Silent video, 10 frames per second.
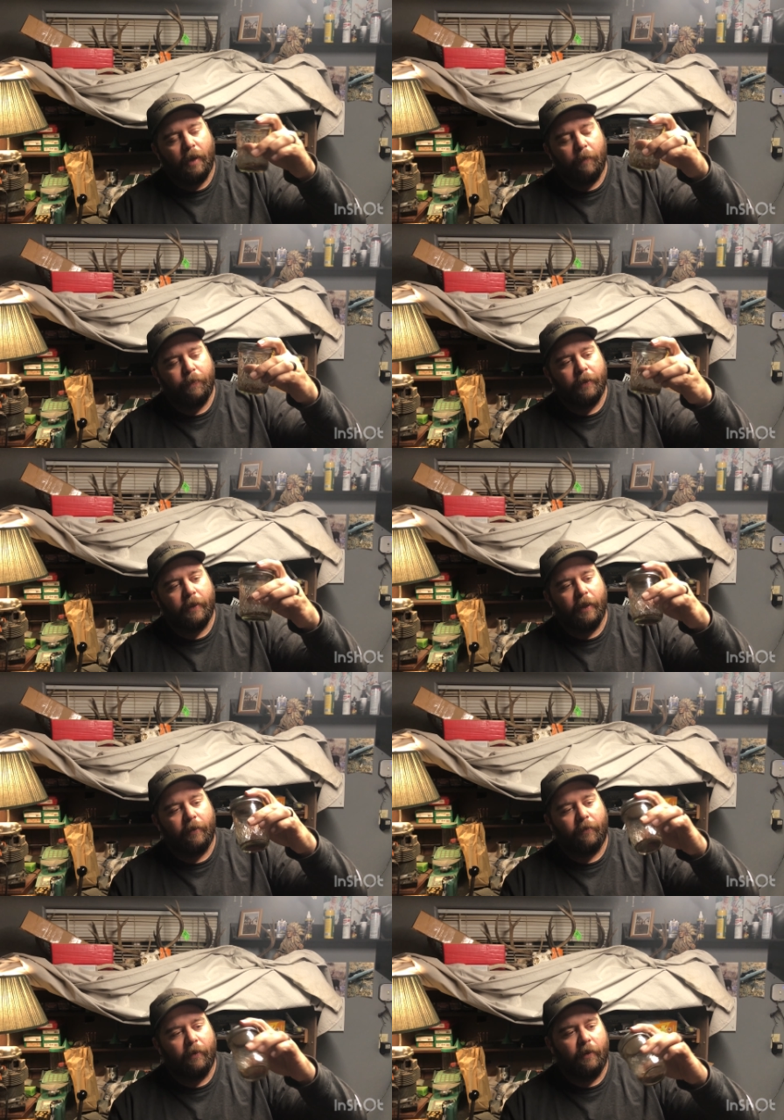I put
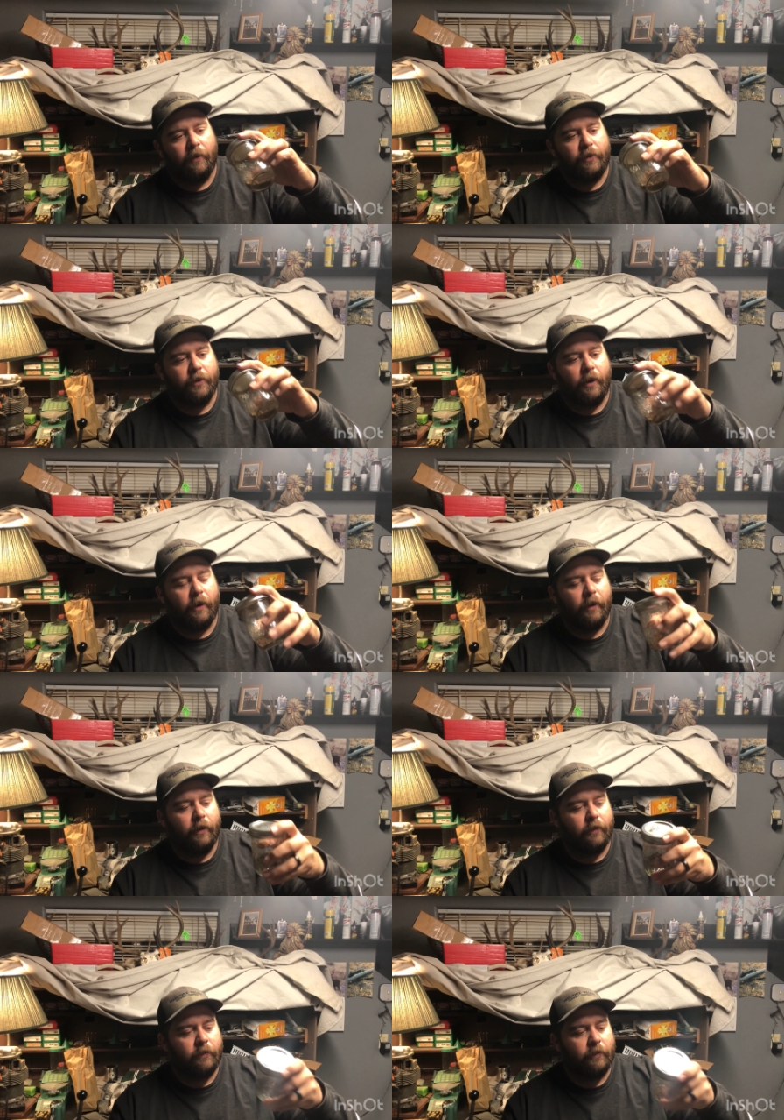this in a
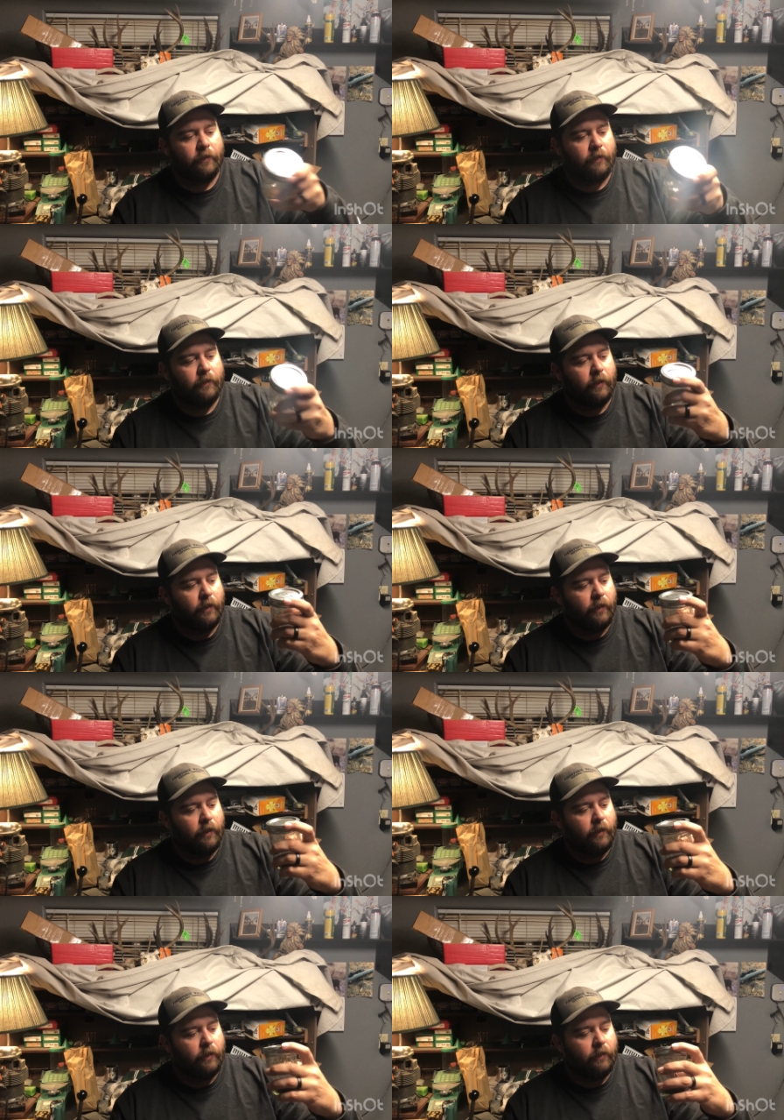jar
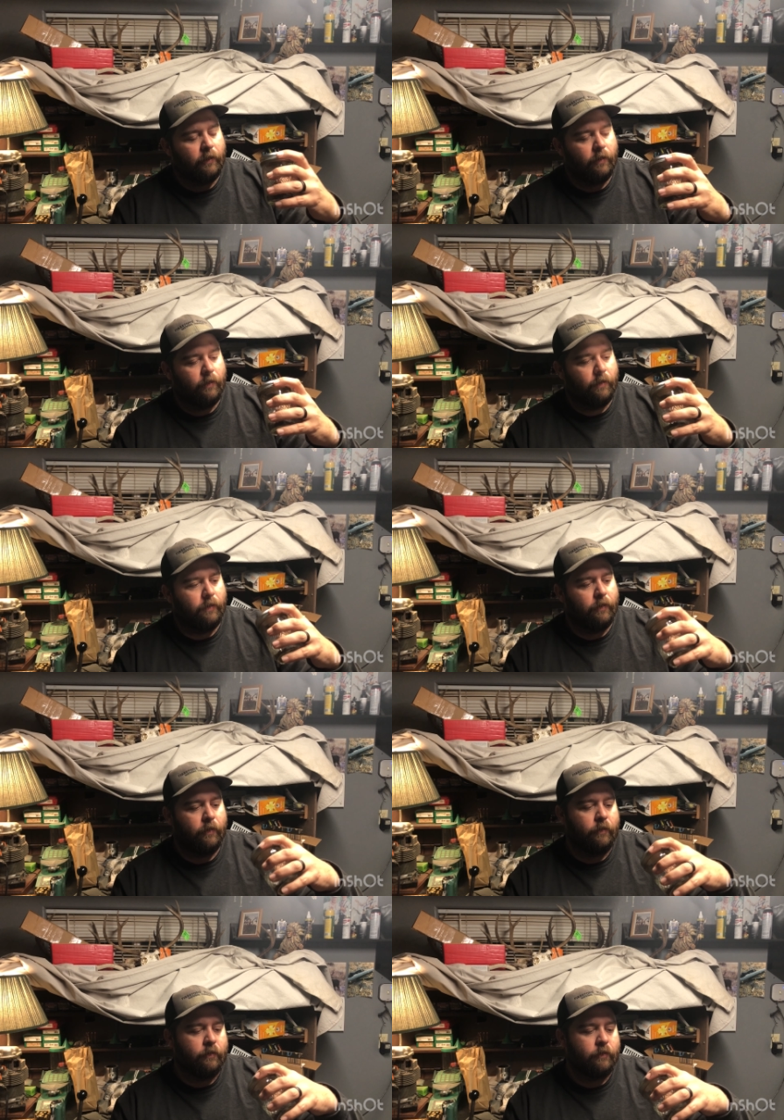
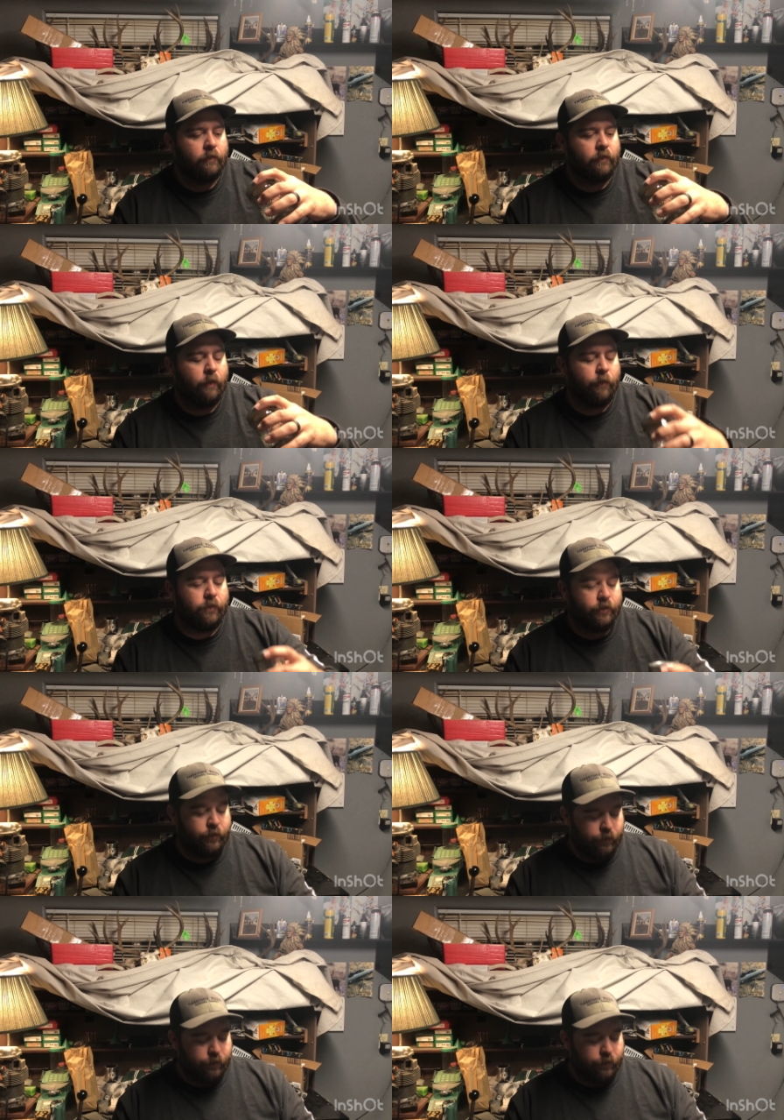almost 2